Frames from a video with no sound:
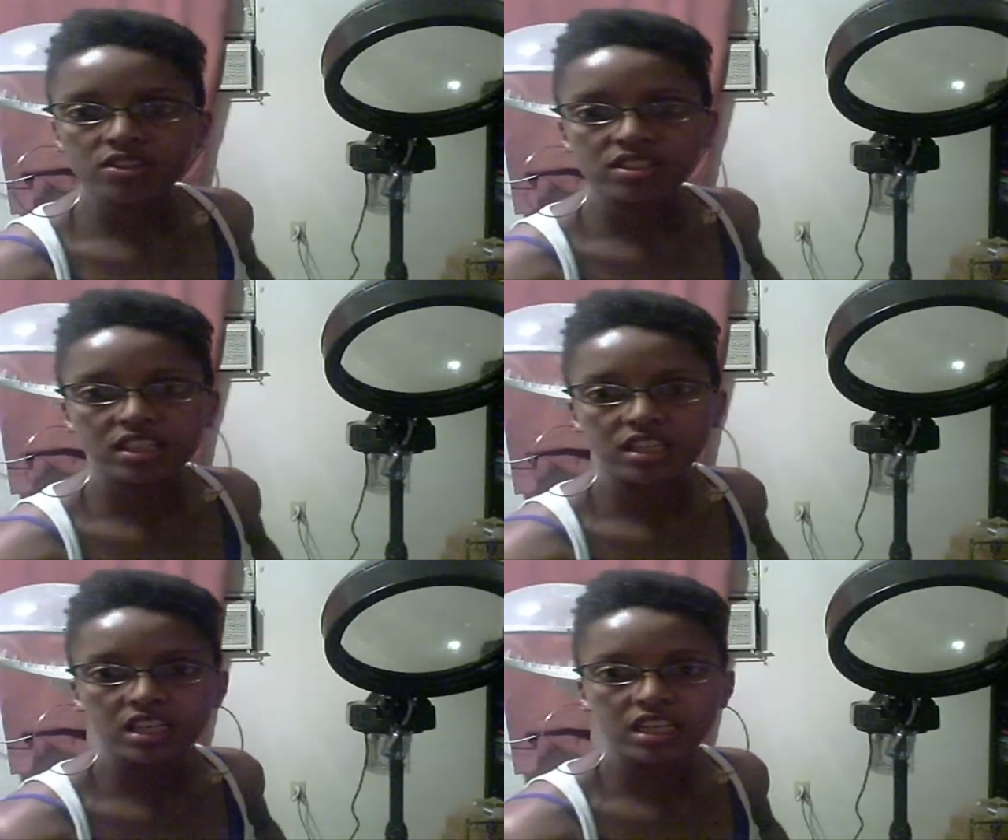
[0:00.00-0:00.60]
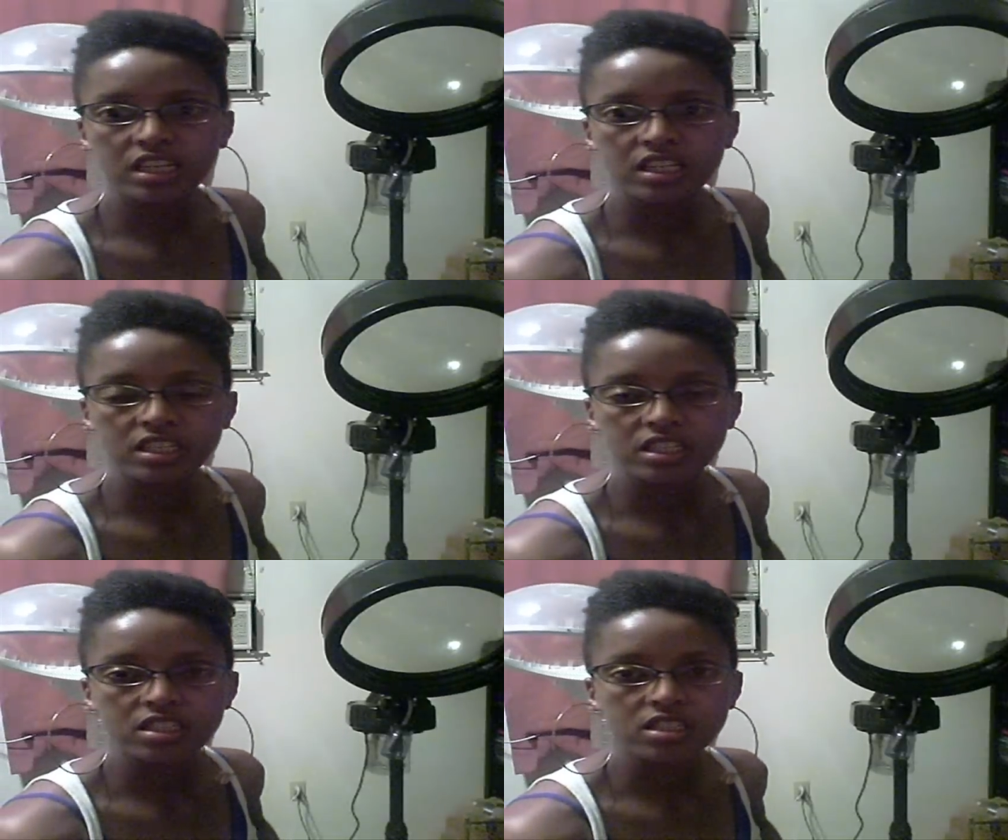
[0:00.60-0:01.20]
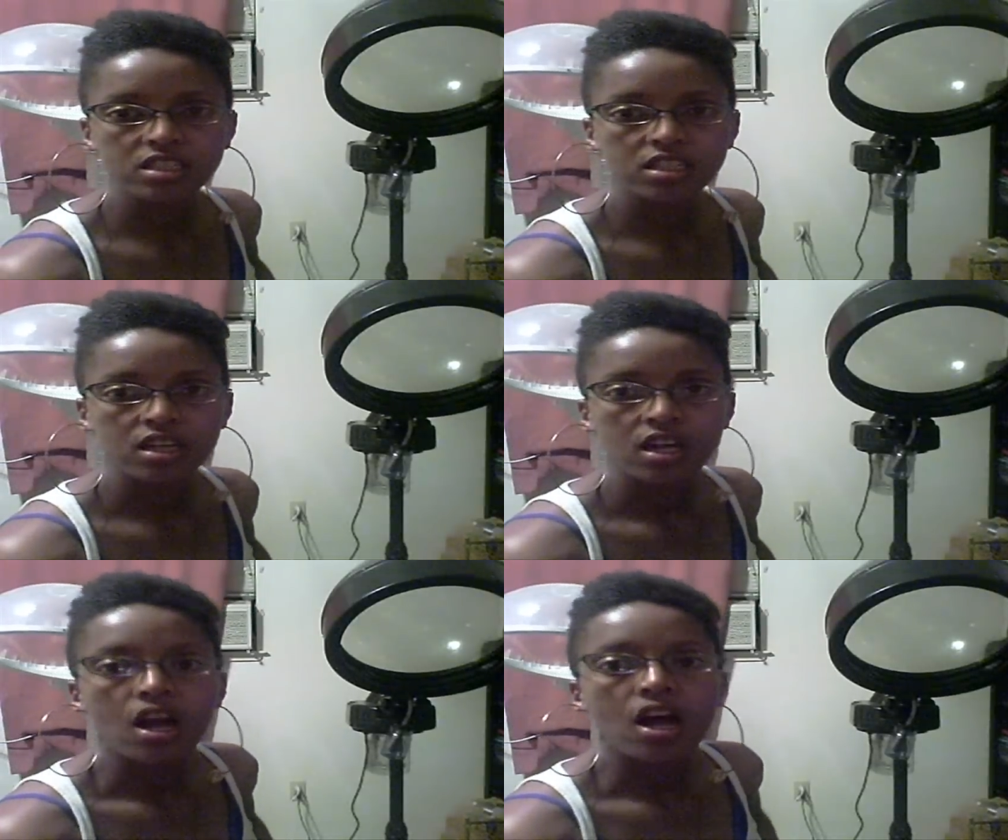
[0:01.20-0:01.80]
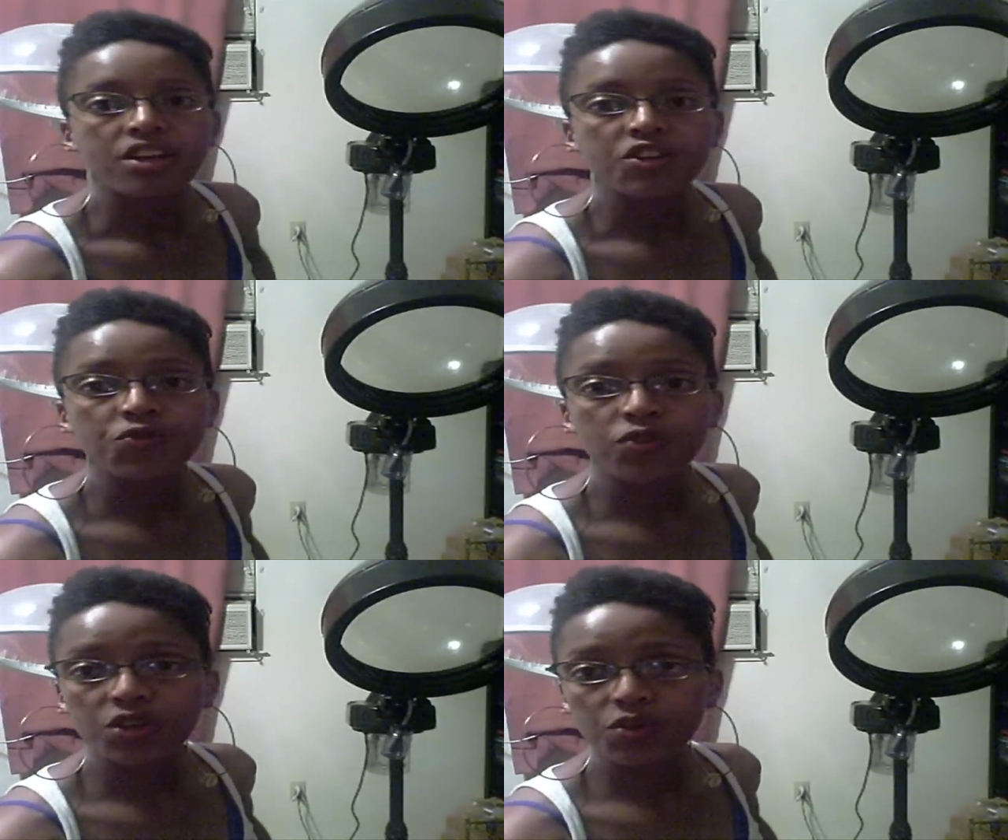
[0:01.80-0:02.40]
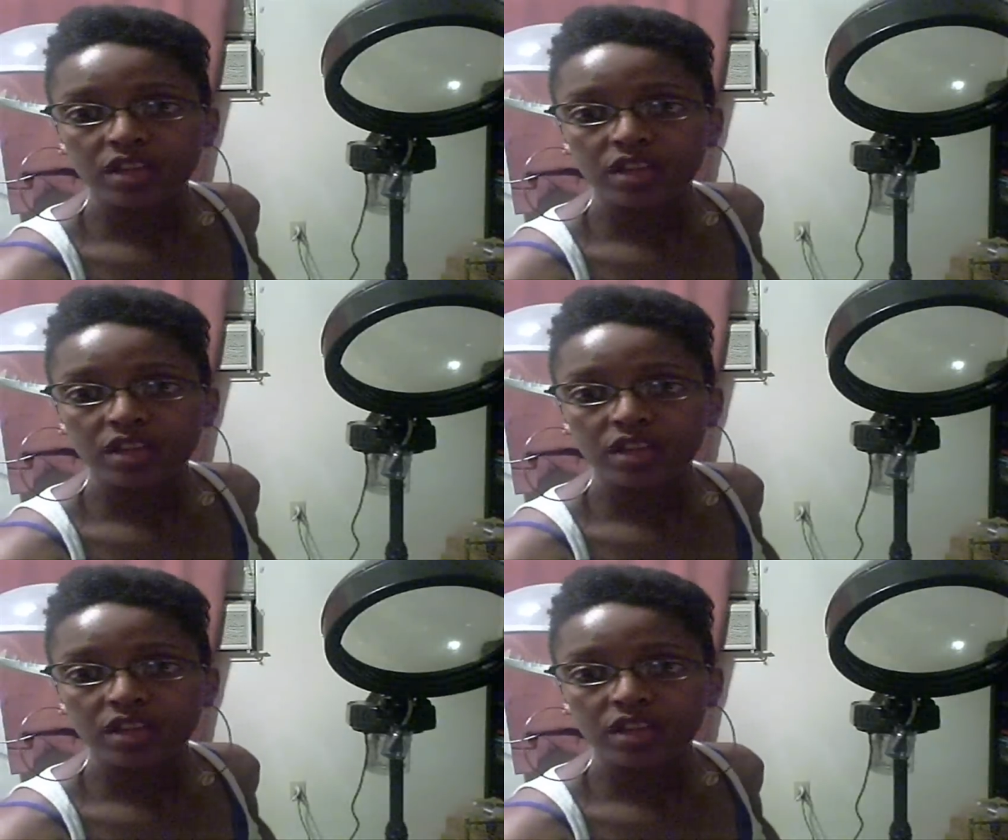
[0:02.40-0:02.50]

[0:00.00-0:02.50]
First thing is, for